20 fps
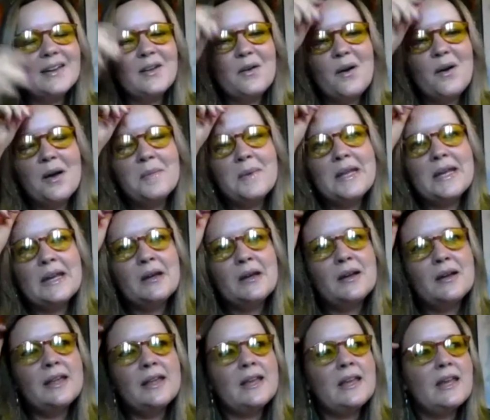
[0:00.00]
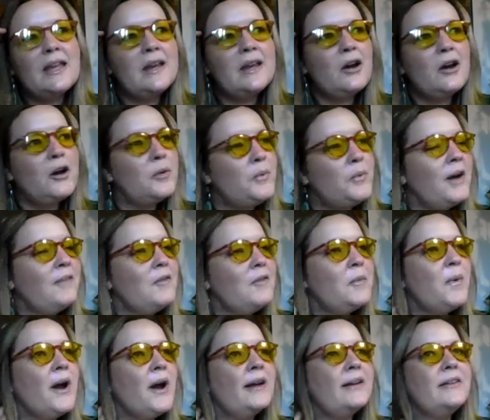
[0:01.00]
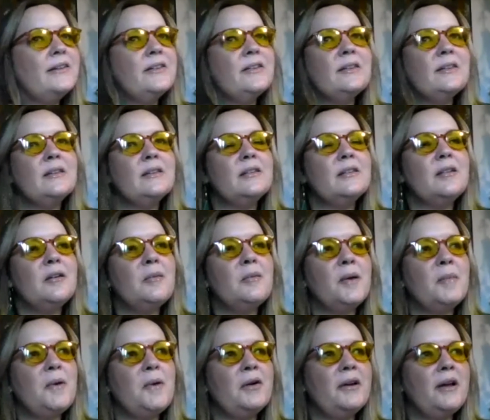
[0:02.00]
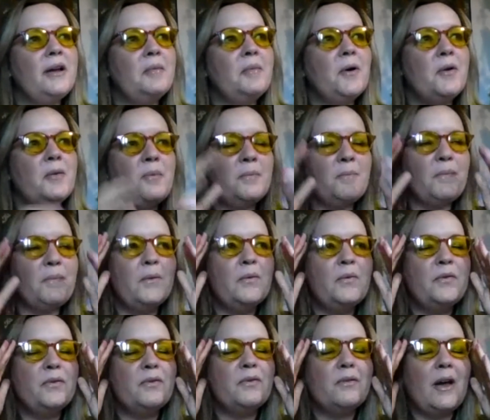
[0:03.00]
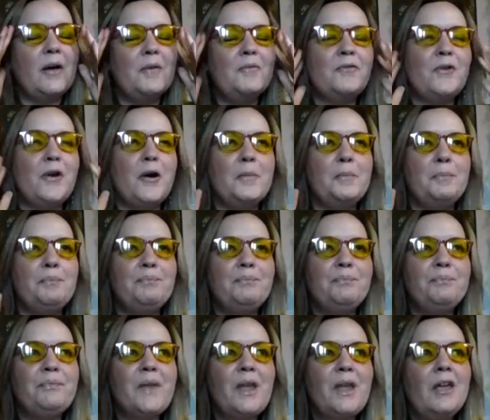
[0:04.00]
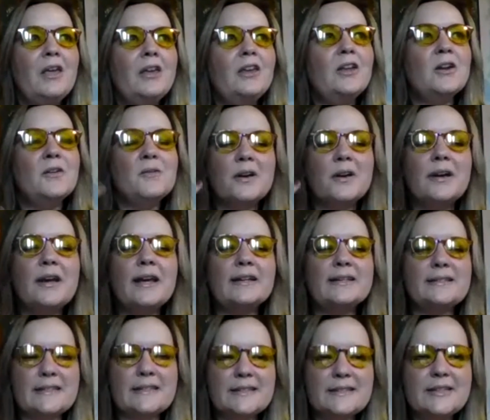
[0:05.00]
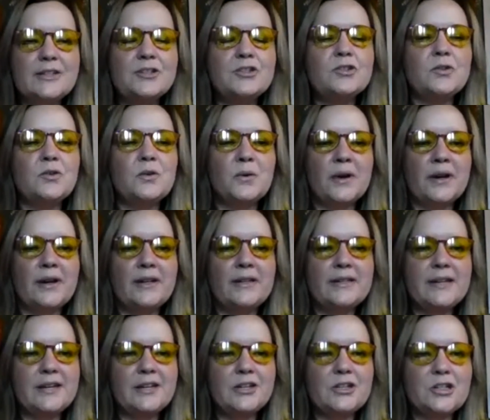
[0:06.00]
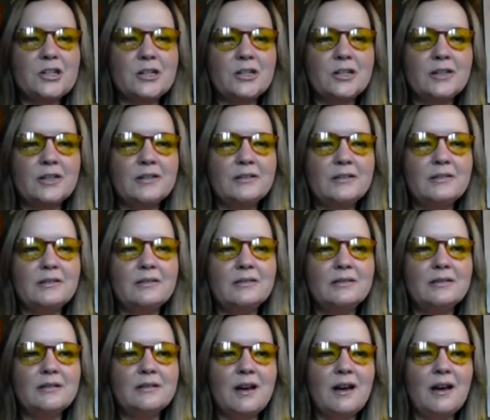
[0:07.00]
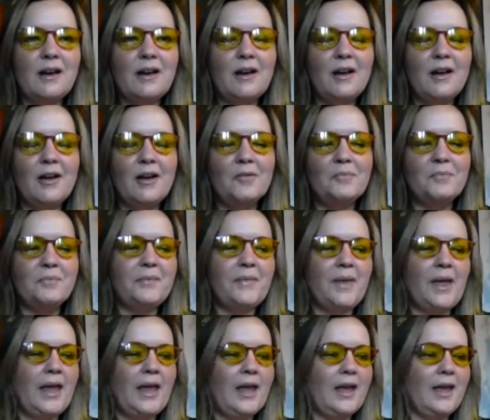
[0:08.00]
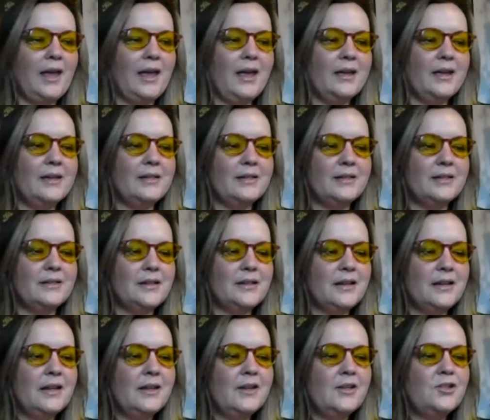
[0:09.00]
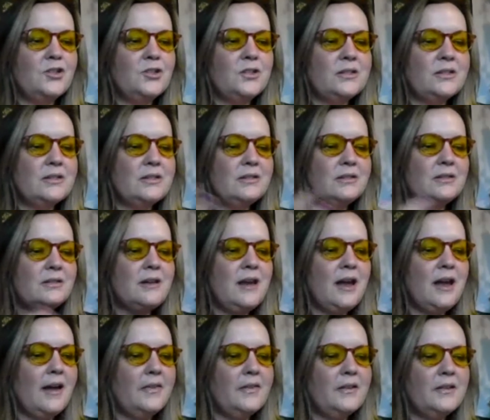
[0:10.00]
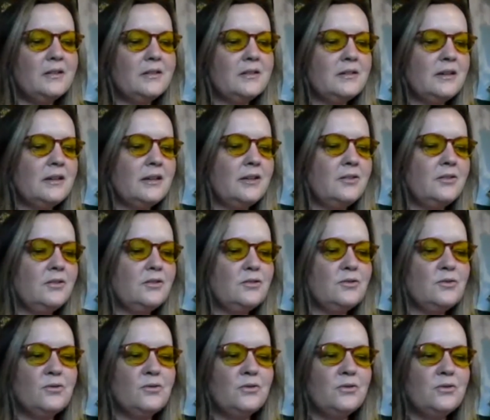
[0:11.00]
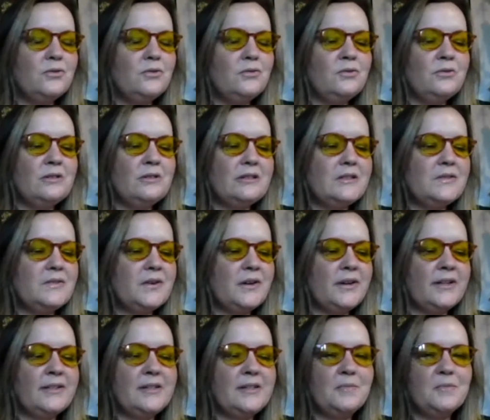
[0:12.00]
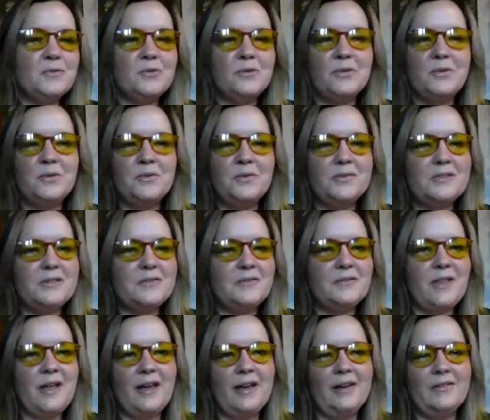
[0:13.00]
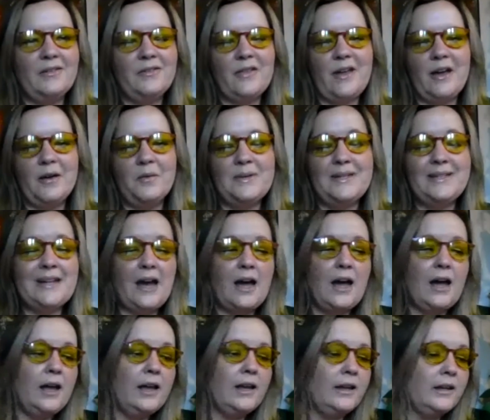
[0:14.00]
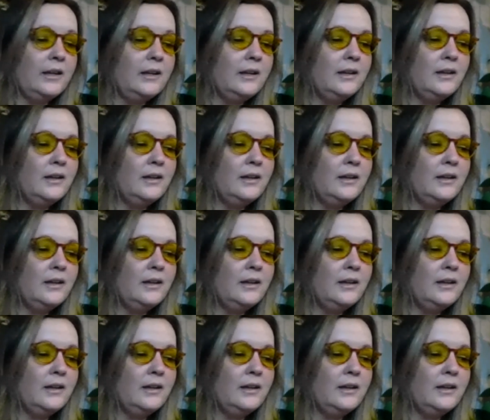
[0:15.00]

no, I mean, in our private practice, my partner and I both come from, very existential orientation, and just these like truths, these very deep truths of life, that we die,